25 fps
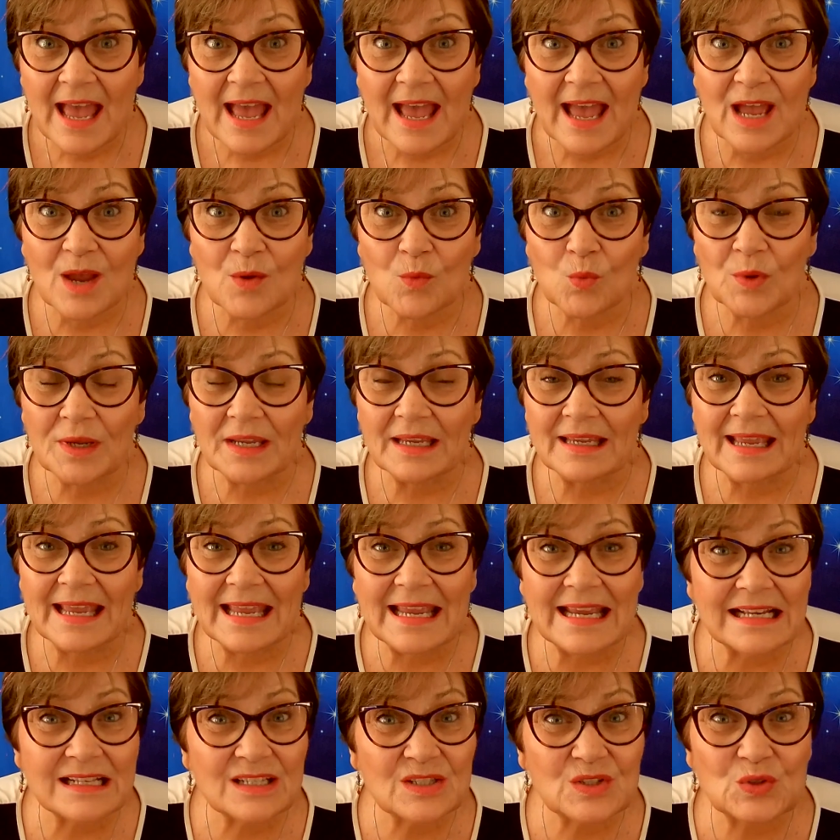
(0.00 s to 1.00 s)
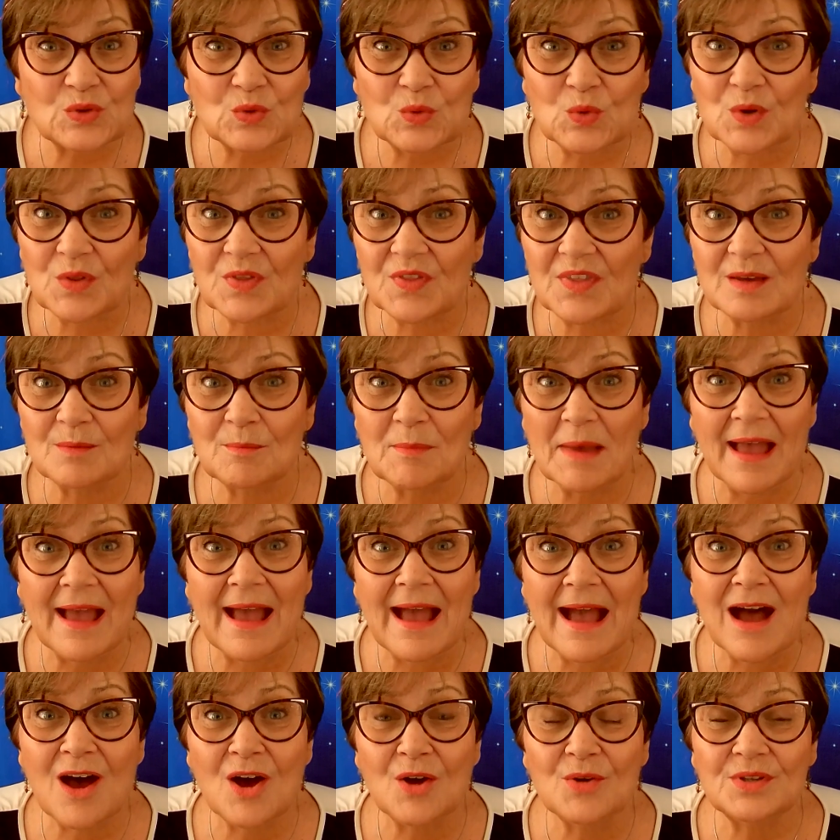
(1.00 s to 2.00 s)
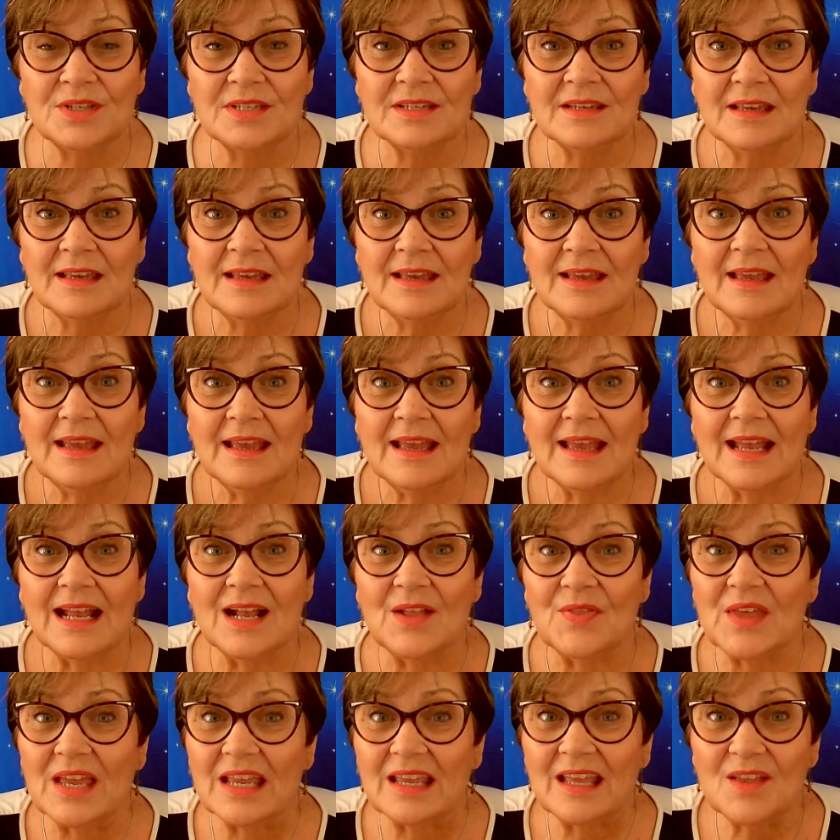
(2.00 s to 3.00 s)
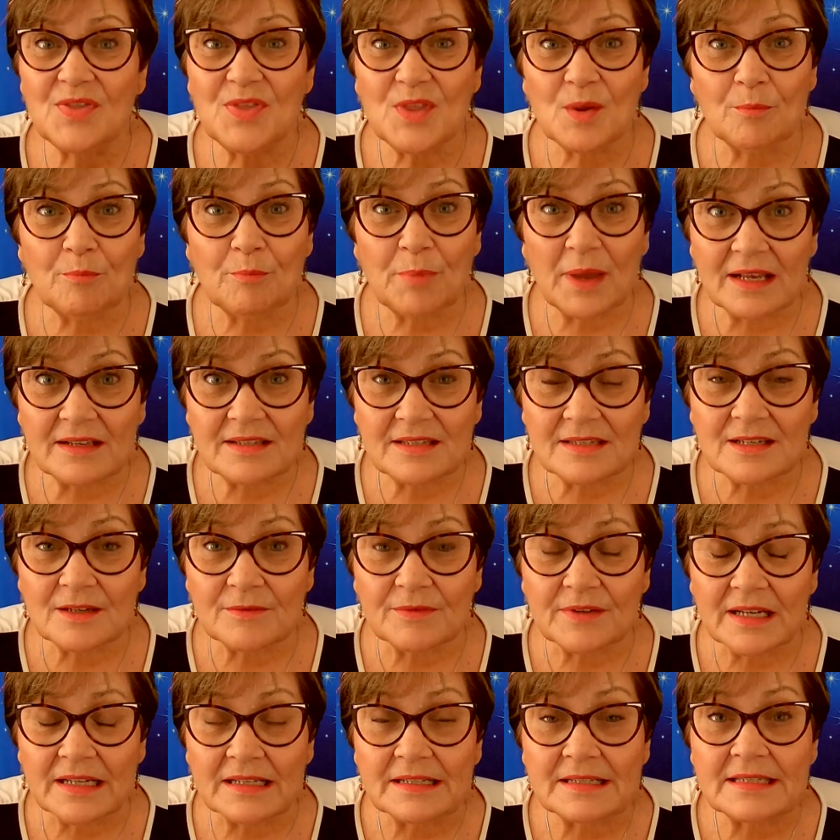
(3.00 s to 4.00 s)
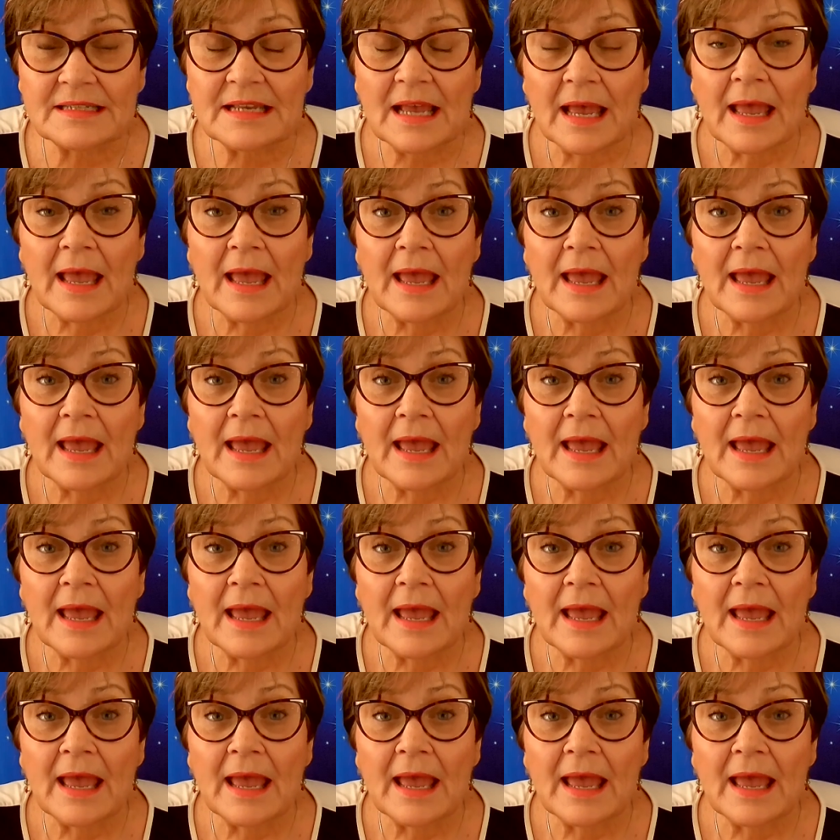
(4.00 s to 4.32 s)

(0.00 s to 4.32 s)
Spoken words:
and we can't sort them out, and they get the best of us.